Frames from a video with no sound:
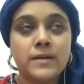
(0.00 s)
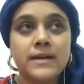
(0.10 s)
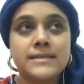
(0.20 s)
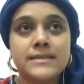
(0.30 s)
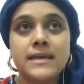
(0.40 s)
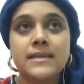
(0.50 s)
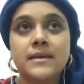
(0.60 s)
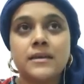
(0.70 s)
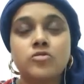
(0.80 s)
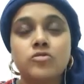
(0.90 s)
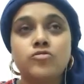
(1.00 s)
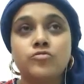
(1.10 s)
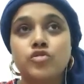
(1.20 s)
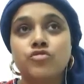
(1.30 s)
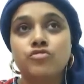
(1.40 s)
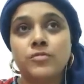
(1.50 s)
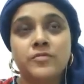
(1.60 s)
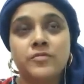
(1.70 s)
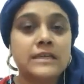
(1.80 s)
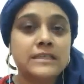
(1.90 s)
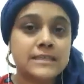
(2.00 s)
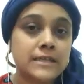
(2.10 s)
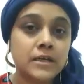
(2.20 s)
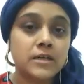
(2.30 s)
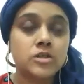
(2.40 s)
I say that you move from feeling stuck